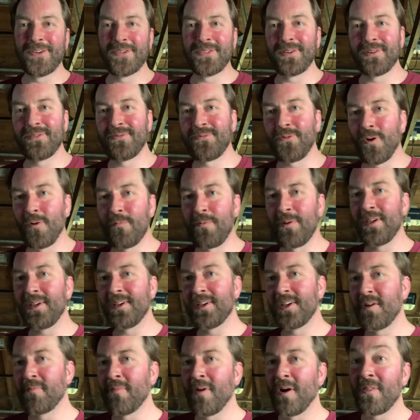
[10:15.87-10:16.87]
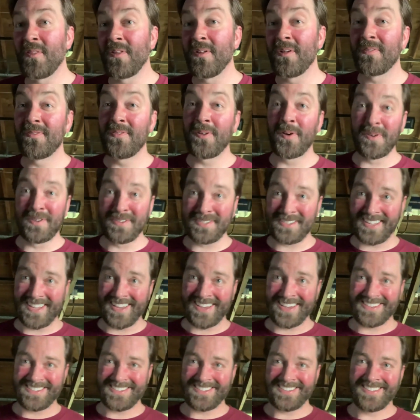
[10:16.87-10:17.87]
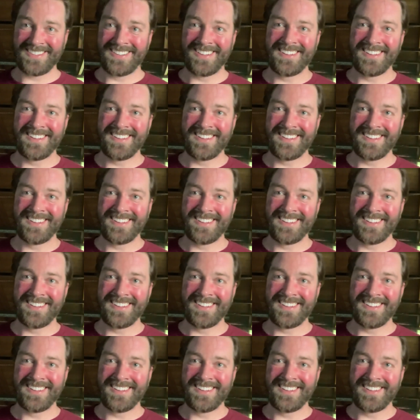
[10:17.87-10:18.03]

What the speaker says: than 4 p.m. on Thursdays.